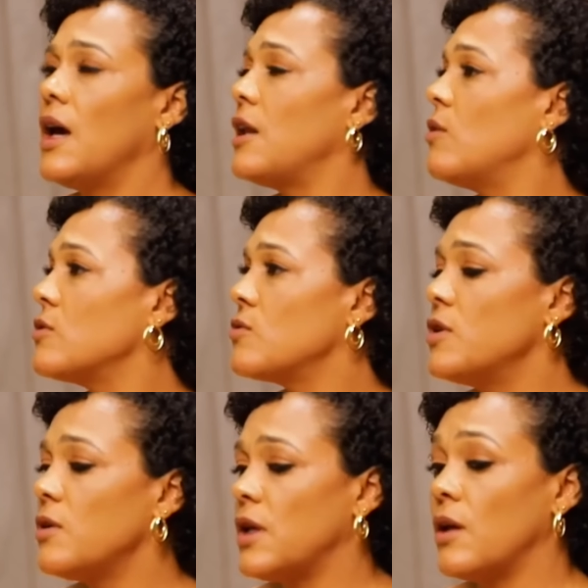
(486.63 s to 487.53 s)
And he was
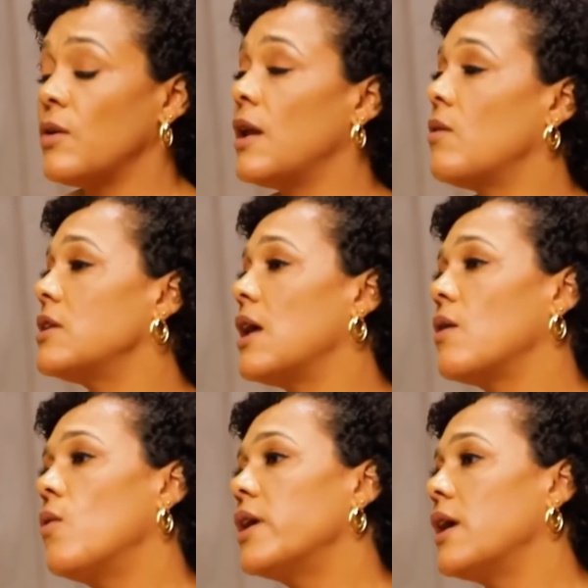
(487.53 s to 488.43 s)
going on and on, and I was
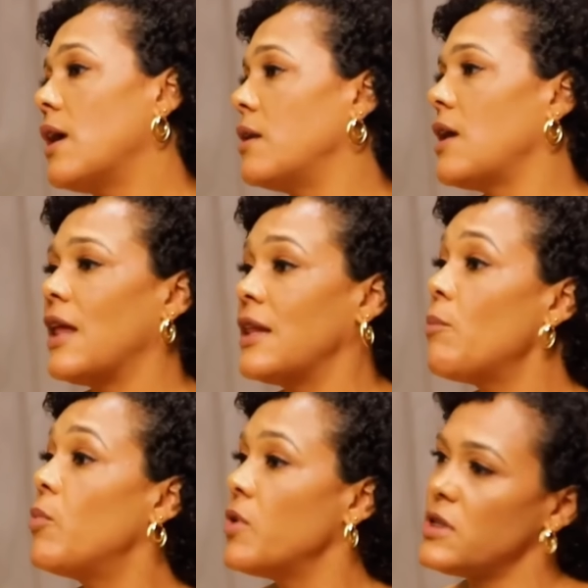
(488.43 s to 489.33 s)
like, okay. And at
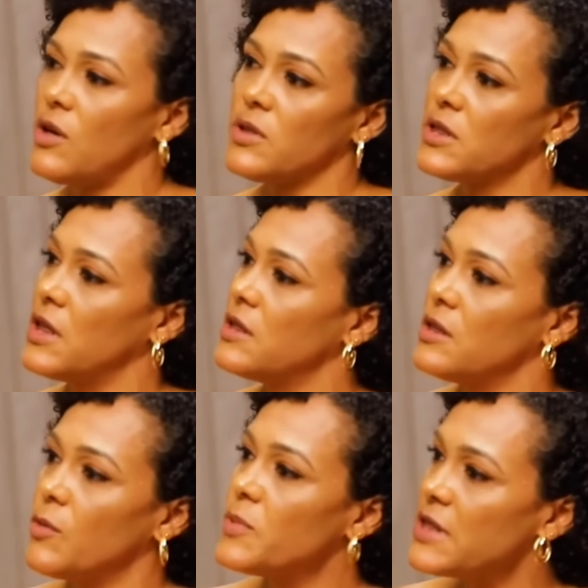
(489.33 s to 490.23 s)
that point, I was
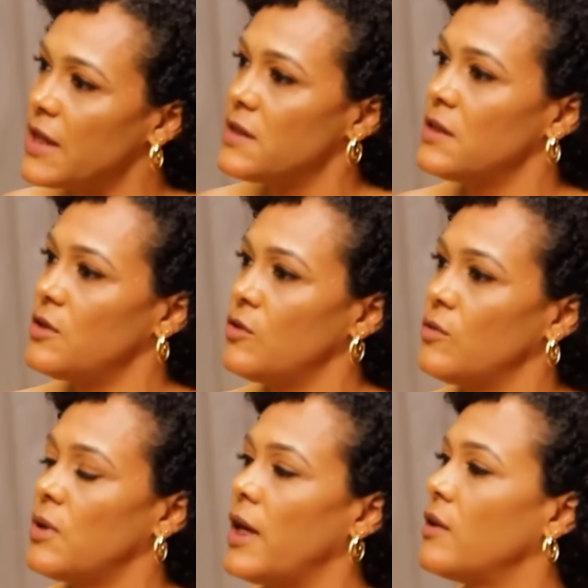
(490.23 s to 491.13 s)
getting upset, you
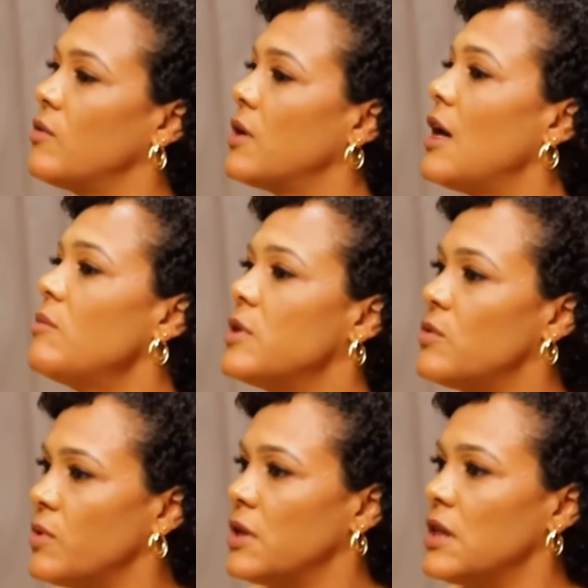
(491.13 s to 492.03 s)
know, like, you can't be
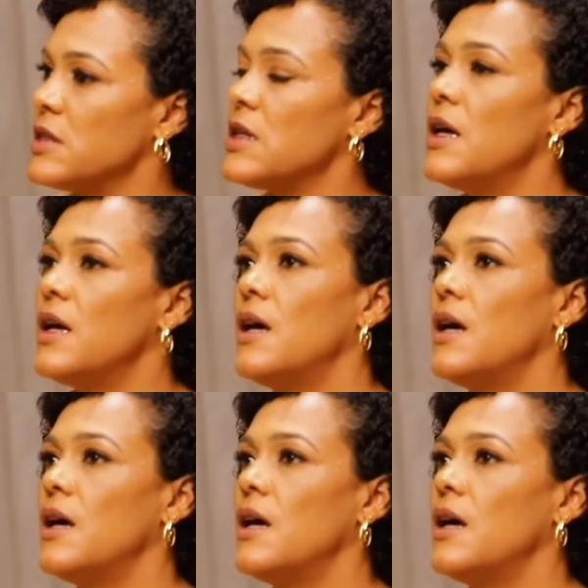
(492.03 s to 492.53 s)
doing this.